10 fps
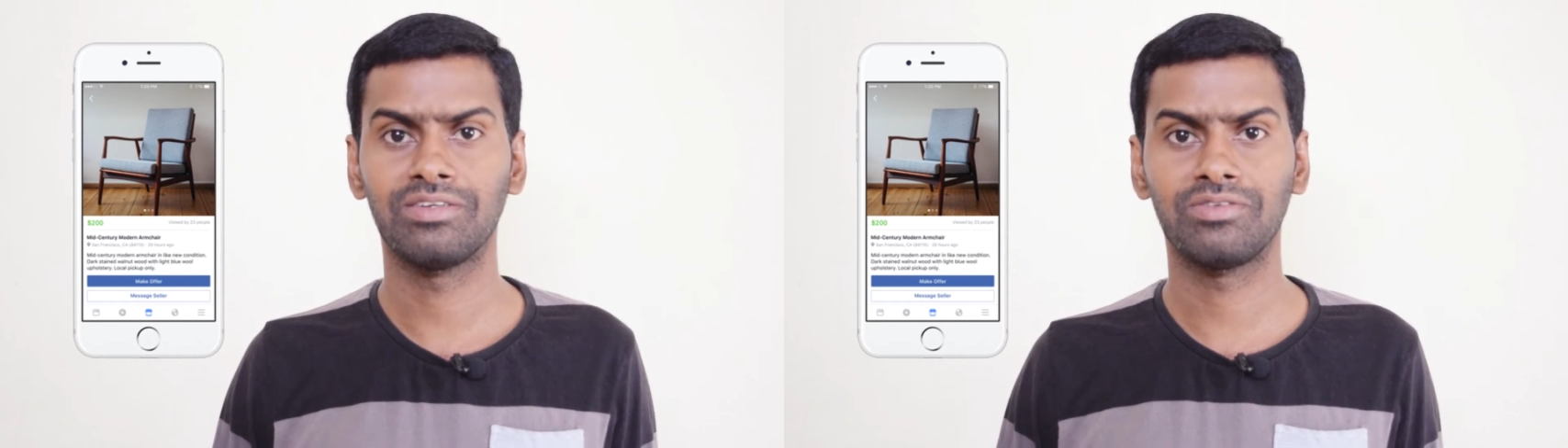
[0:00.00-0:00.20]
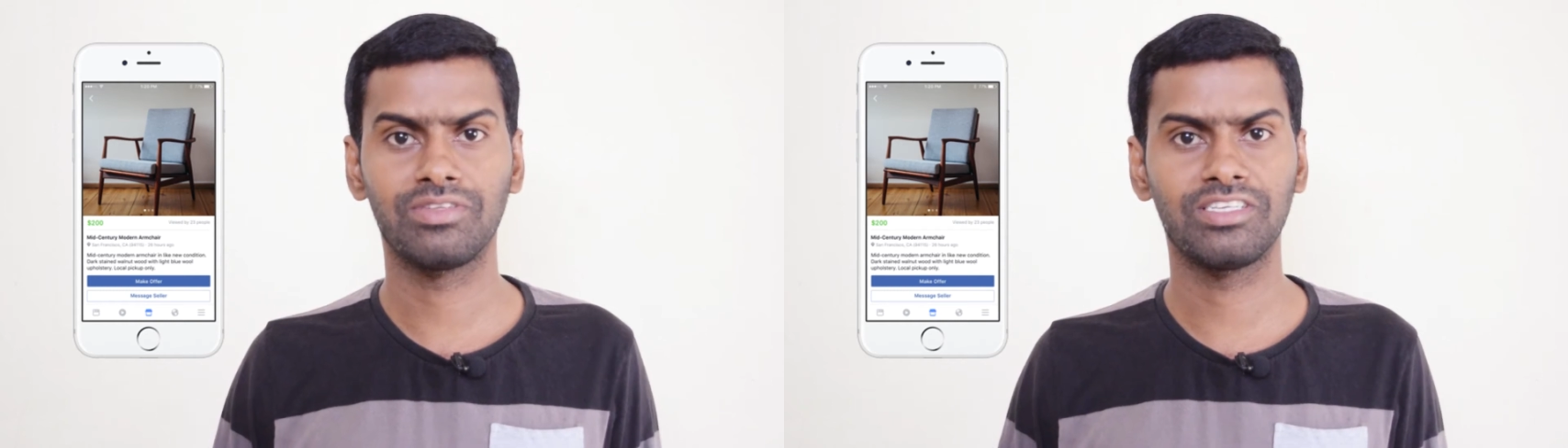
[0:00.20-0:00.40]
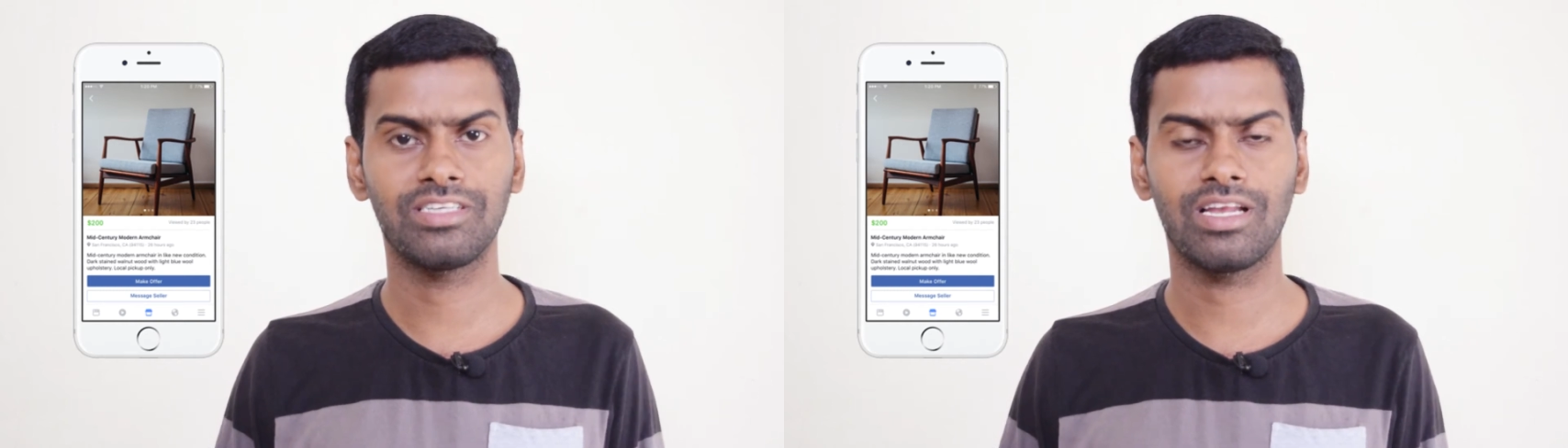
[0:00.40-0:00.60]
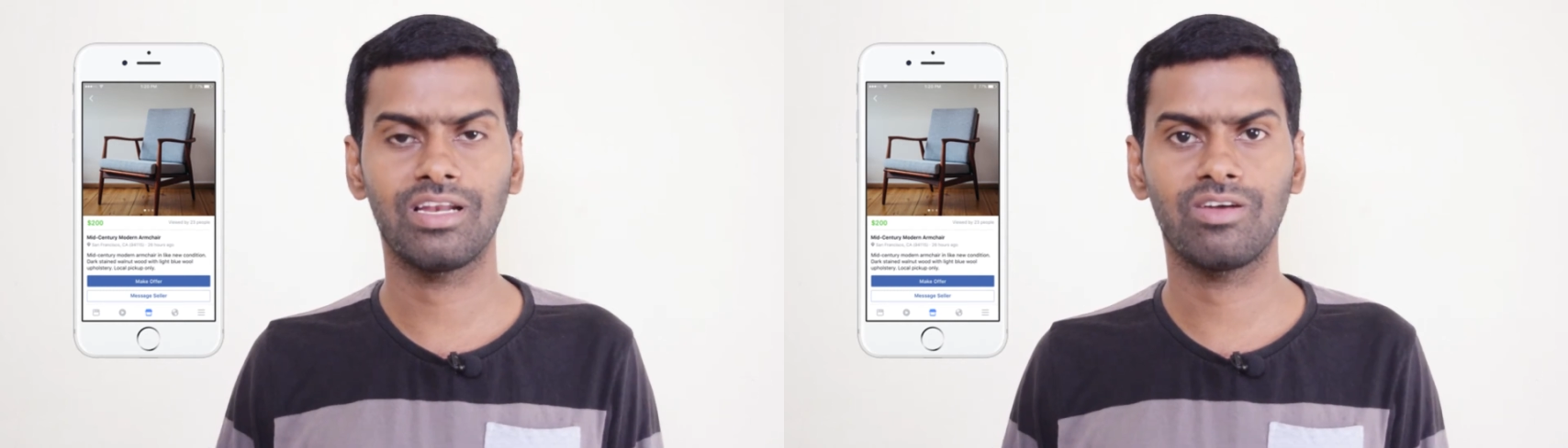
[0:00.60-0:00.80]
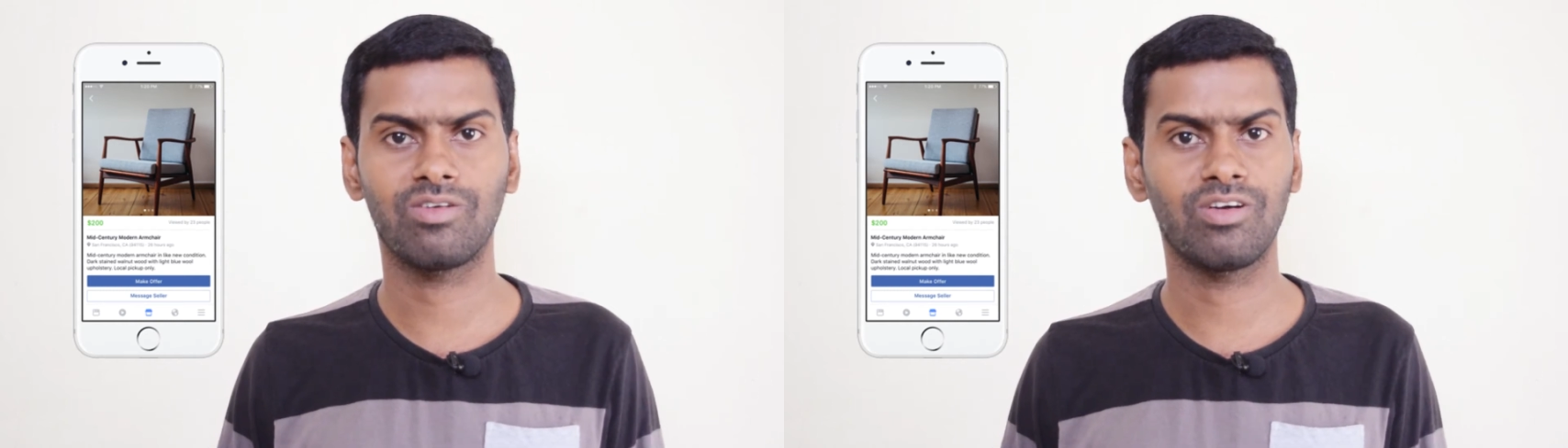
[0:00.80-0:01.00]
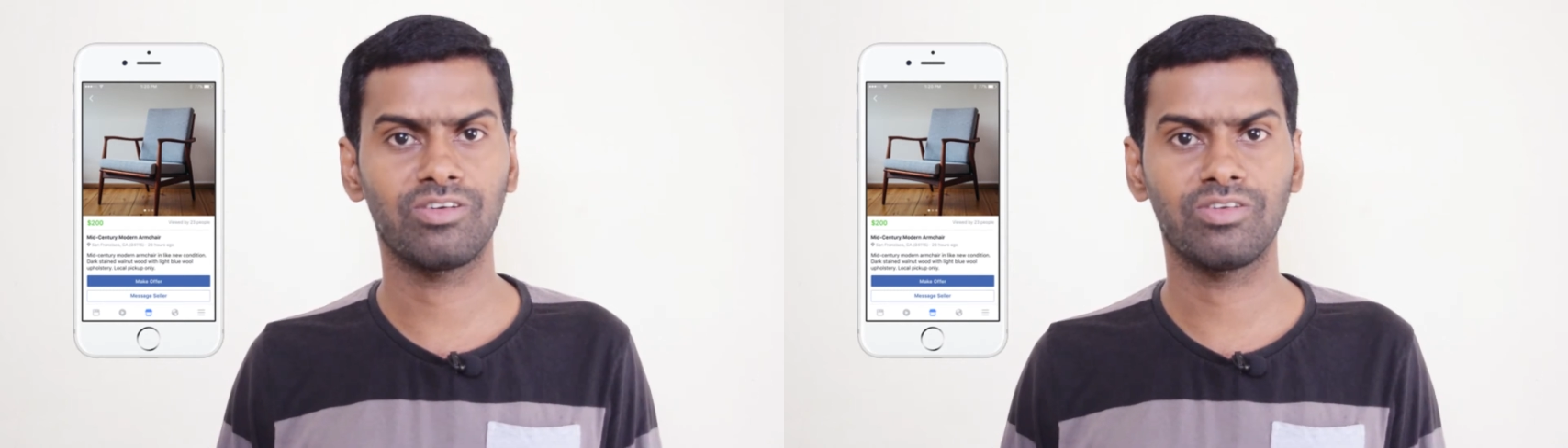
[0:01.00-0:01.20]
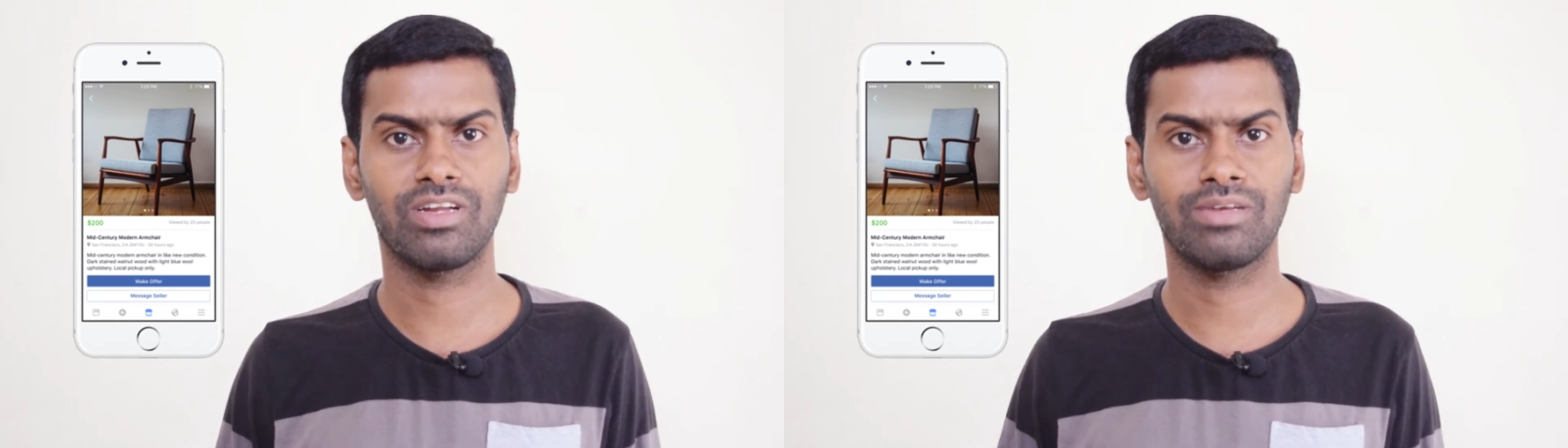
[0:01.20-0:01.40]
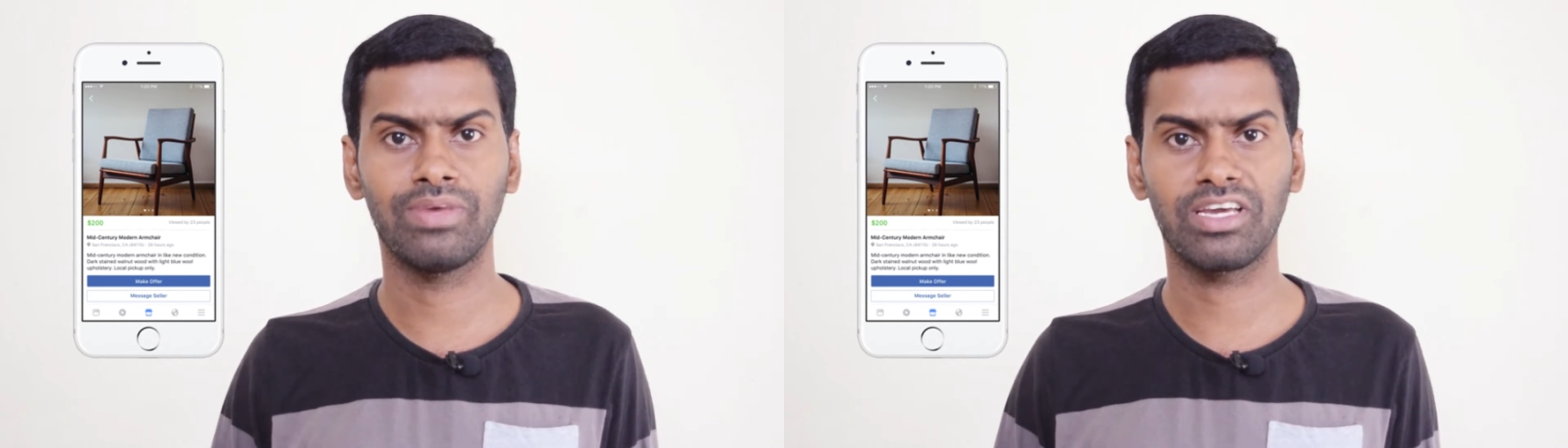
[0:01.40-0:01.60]
to the seller or you
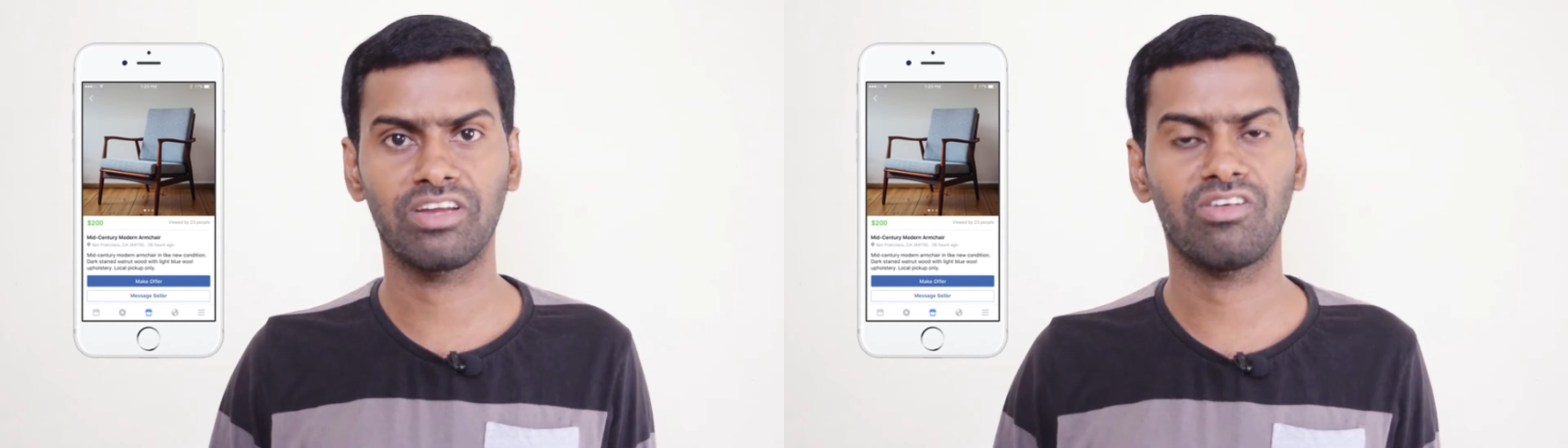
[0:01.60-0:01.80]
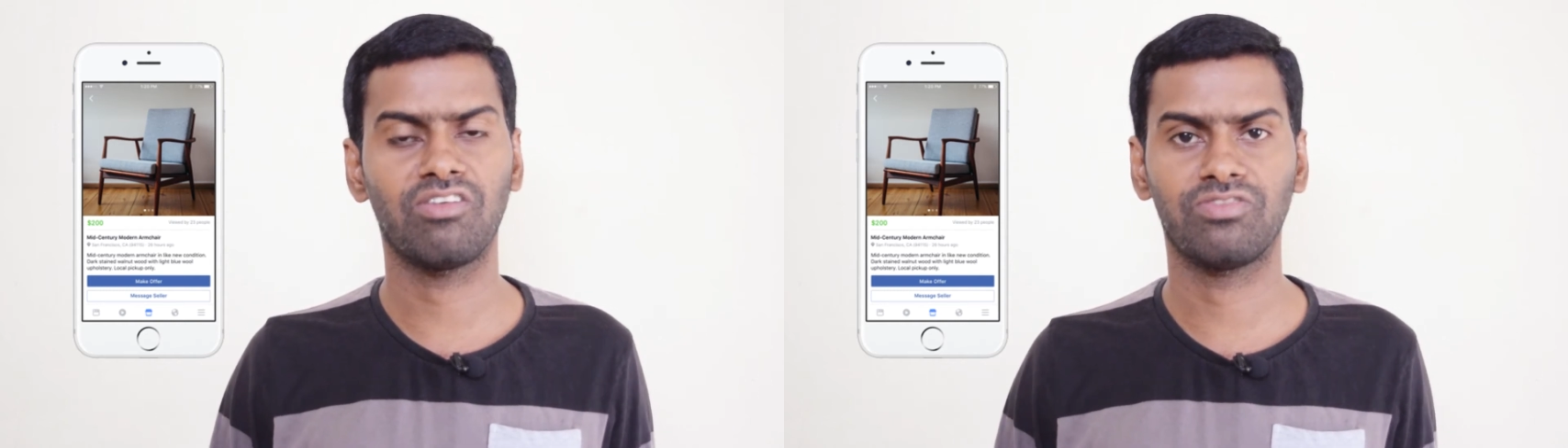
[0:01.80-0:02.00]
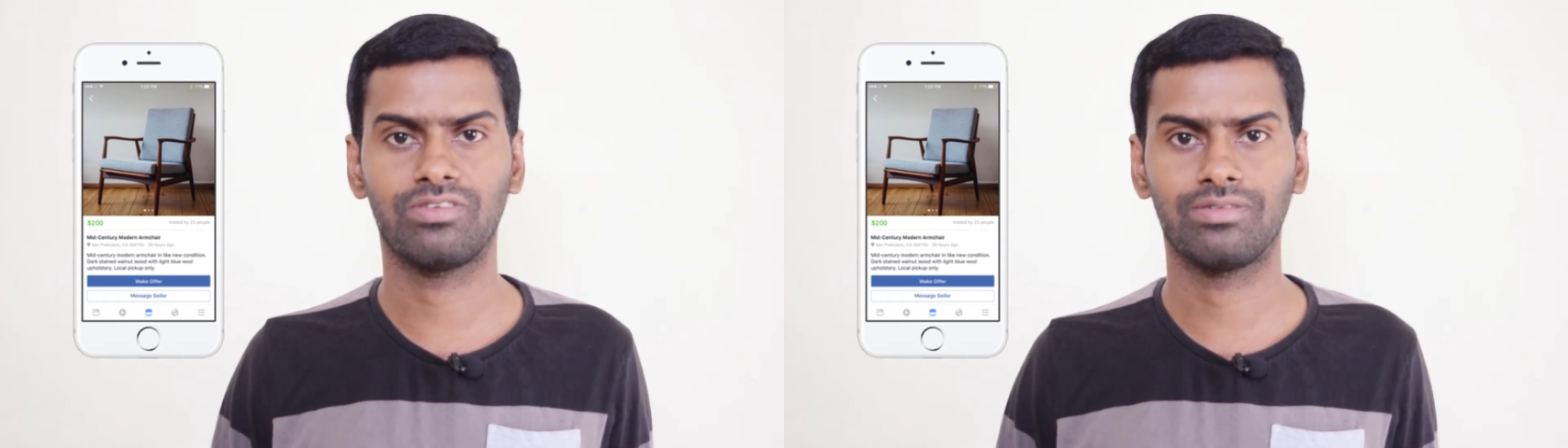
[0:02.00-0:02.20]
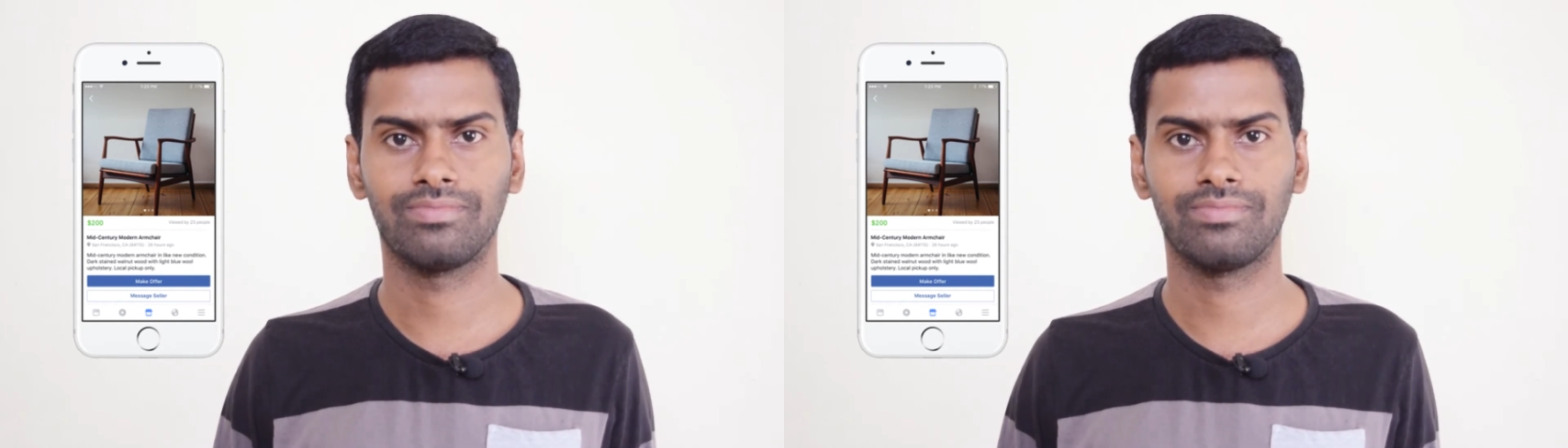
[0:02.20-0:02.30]
can make an offer.